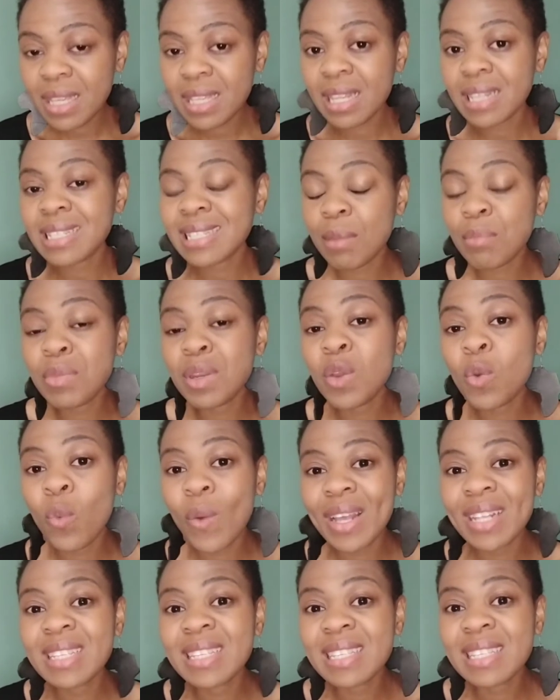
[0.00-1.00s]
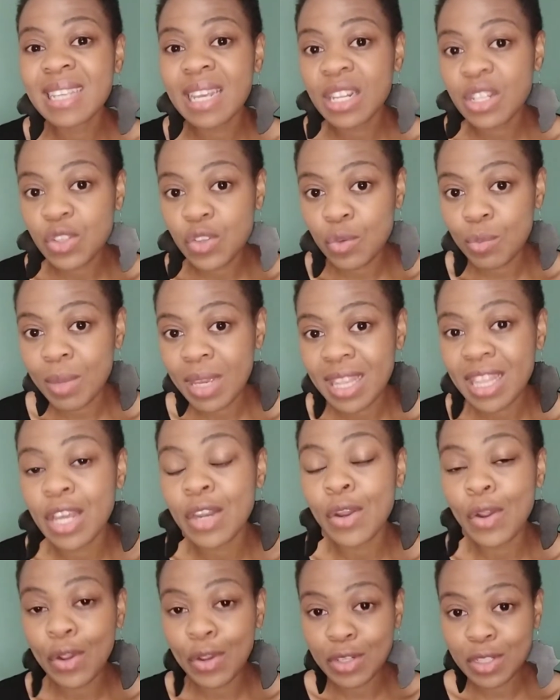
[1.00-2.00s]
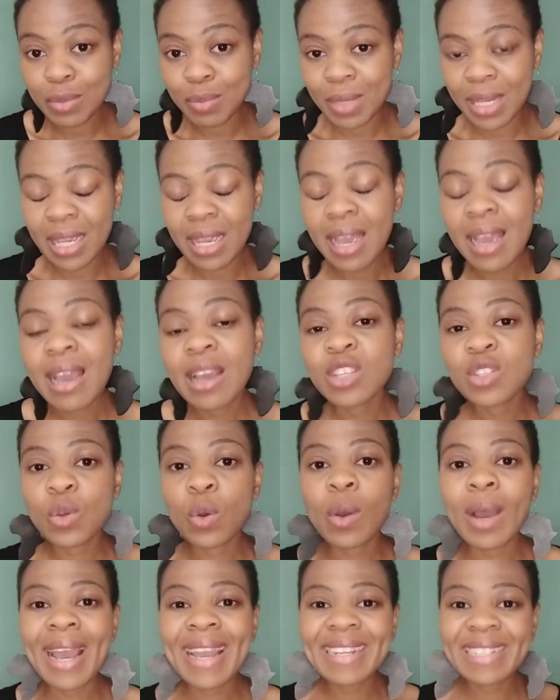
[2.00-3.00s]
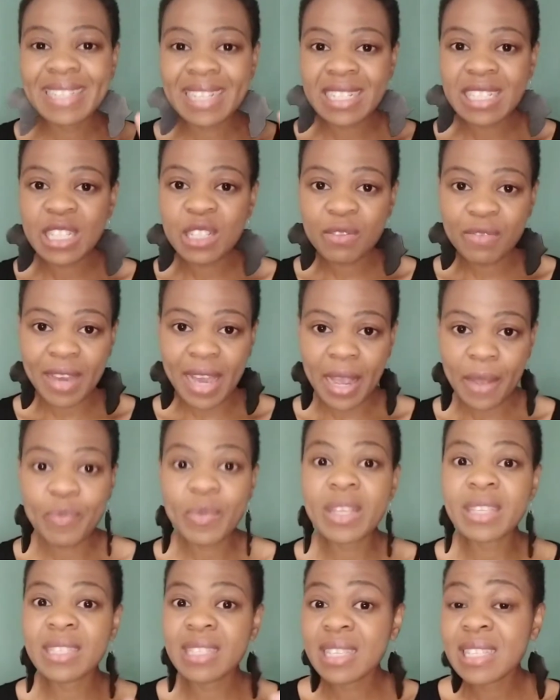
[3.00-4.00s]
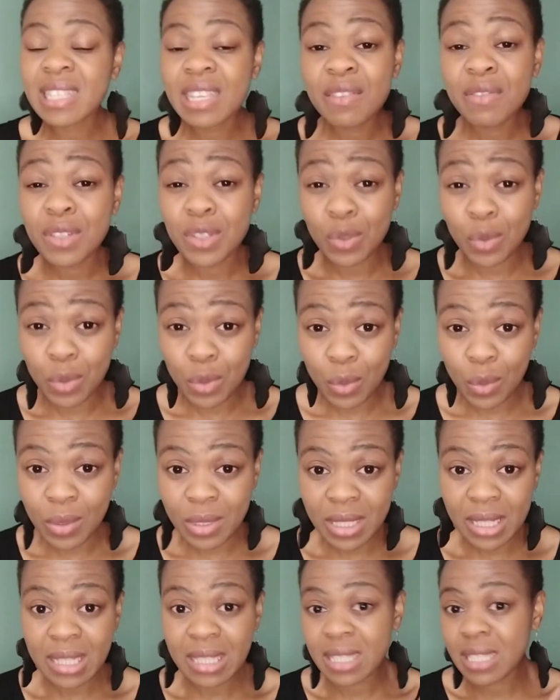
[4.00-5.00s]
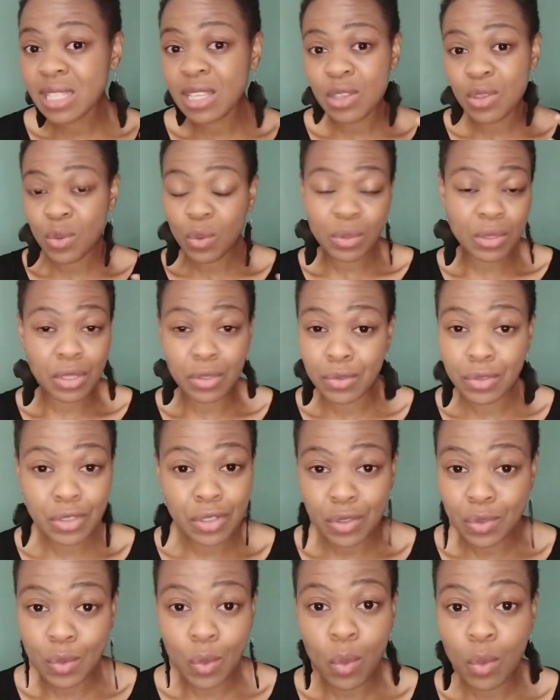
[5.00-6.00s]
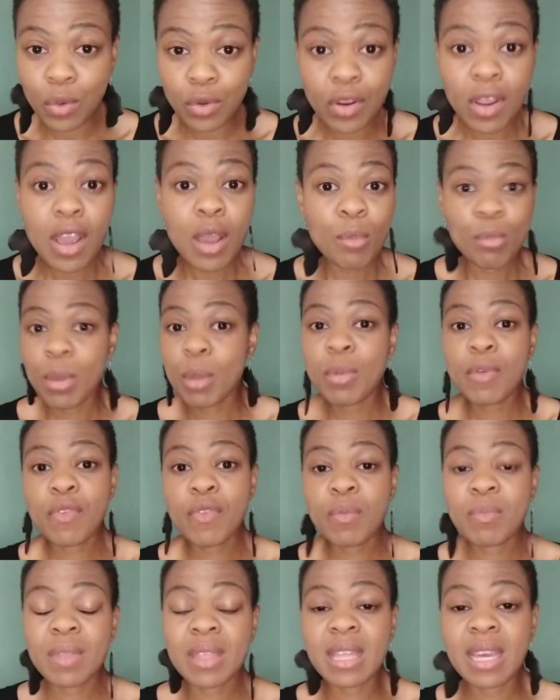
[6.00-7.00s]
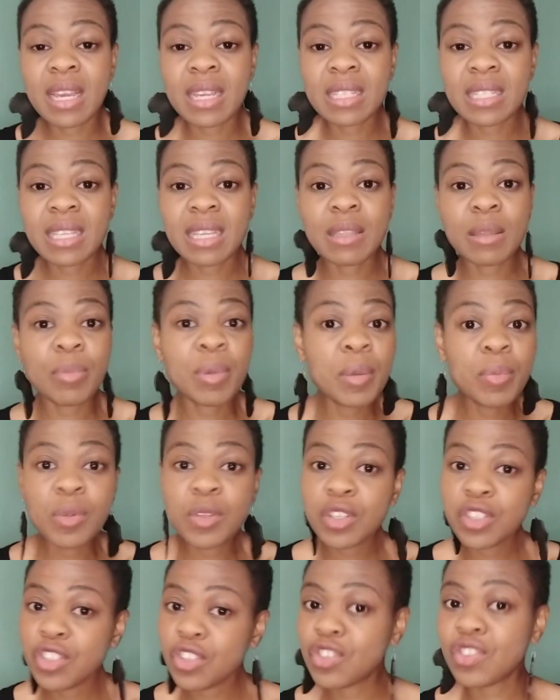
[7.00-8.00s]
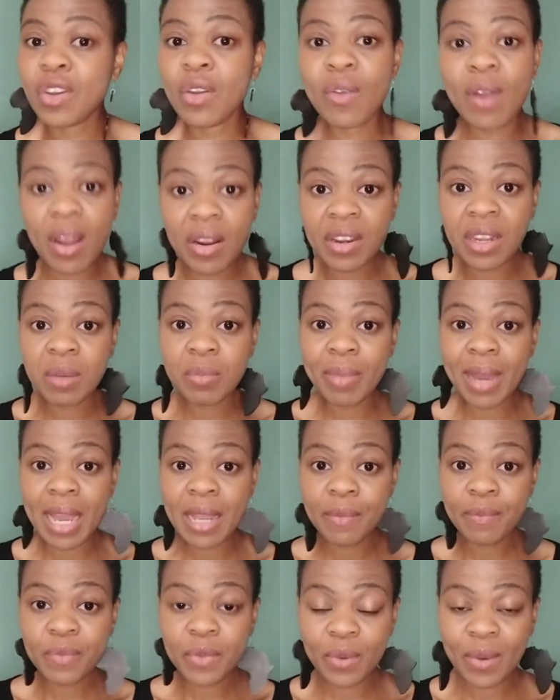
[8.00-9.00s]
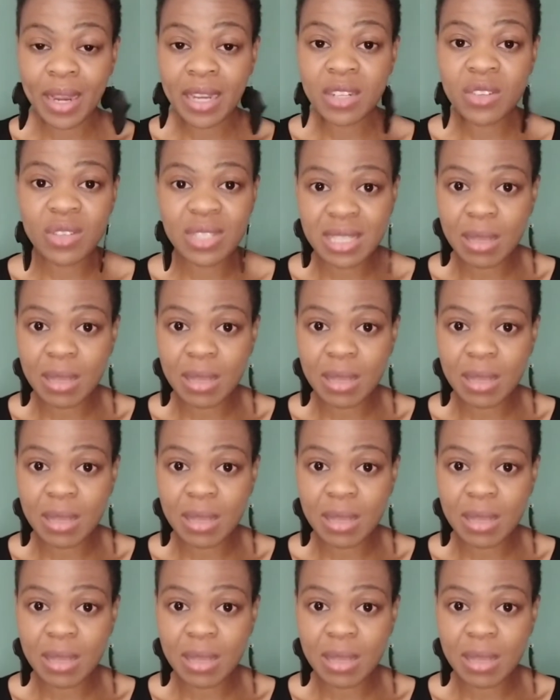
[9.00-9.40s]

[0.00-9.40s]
that somebody once said to me that hurt me? So identify, is this even your thought? Is this a thought that you just caught maybe from the things, the people that you're surrounded by, right? Because